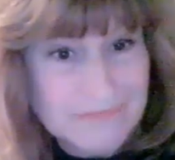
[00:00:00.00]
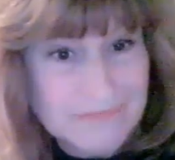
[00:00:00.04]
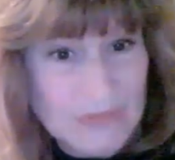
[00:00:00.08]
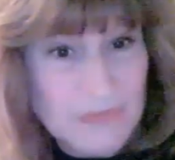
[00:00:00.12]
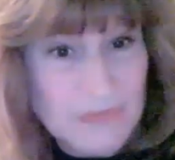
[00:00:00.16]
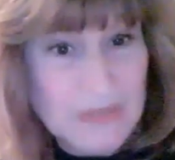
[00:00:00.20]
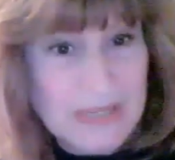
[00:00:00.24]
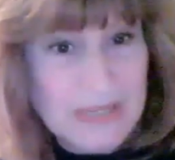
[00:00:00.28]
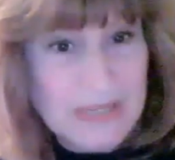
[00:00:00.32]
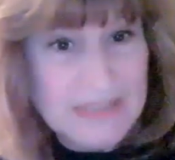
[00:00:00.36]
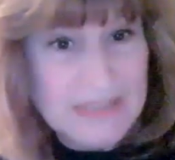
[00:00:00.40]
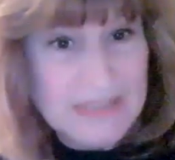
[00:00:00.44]

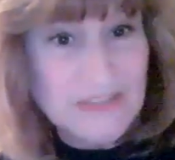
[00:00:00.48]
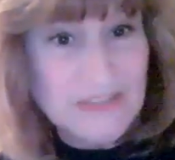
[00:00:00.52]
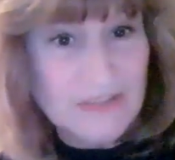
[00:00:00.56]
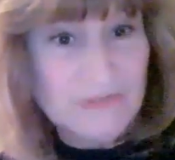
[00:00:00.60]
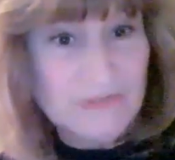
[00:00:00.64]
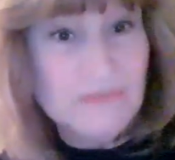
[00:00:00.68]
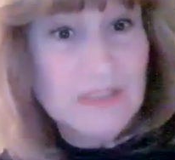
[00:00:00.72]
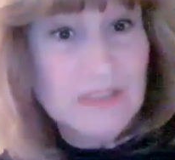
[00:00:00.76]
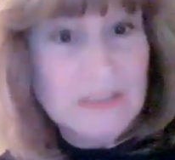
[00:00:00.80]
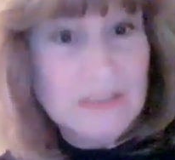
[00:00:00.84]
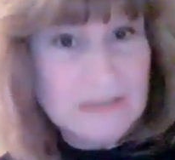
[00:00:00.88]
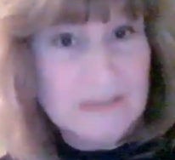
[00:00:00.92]
Okay, so
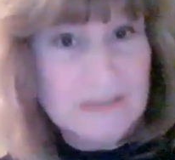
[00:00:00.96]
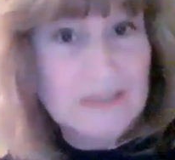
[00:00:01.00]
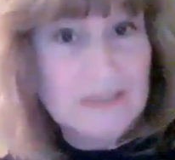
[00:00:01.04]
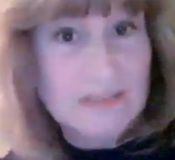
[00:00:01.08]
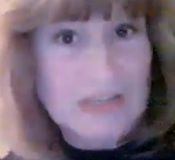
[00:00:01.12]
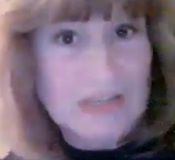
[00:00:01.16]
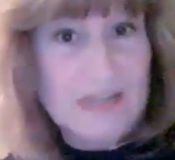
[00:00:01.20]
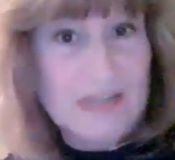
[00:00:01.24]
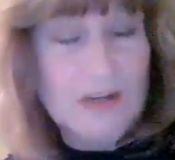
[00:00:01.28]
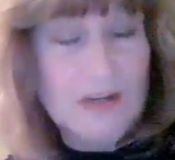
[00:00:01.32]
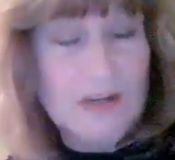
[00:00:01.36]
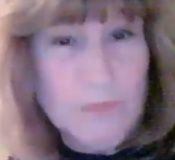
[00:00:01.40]
you
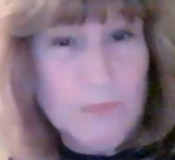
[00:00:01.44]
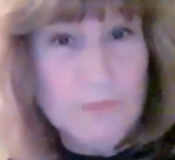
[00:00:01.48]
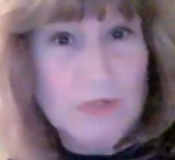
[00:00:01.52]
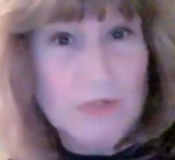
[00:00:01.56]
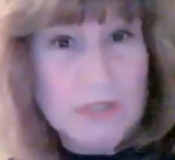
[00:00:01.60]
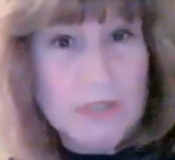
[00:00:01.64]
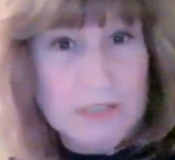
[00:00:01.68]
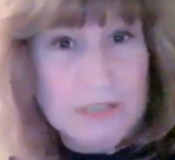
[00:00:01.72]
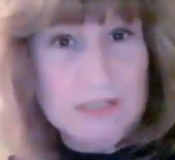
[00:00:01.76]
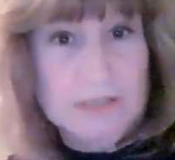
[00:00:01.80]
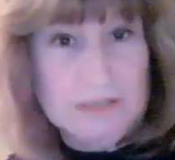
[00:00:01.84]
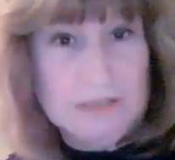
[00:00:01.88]
got
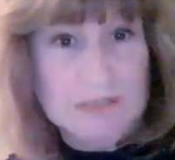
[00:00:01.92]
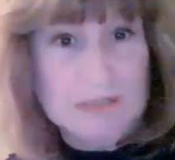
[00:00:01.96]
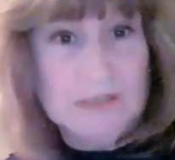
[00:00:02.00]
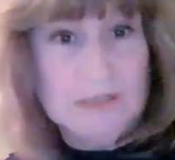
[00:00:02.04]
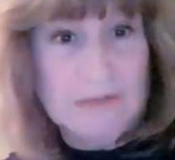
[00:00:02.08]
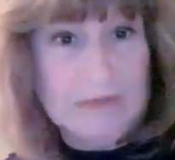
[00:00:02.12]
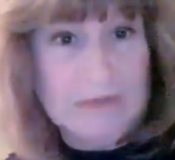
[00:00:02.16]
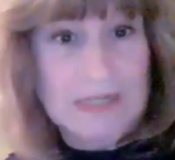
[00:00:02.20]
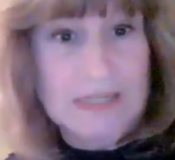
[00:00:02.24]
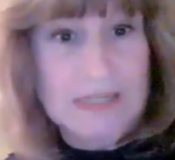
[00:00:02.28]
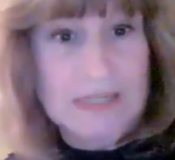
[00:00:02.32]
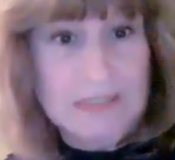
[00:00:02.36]
homework, all
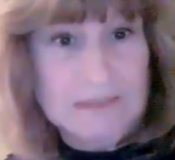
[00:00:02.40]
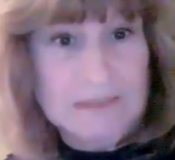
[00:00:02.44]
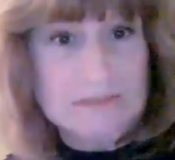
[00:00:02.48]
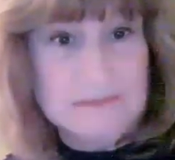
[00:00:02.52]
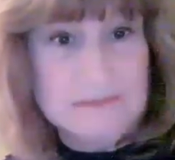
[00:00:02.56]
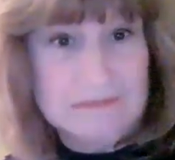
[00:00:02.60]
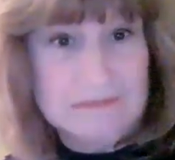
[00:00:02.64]
right?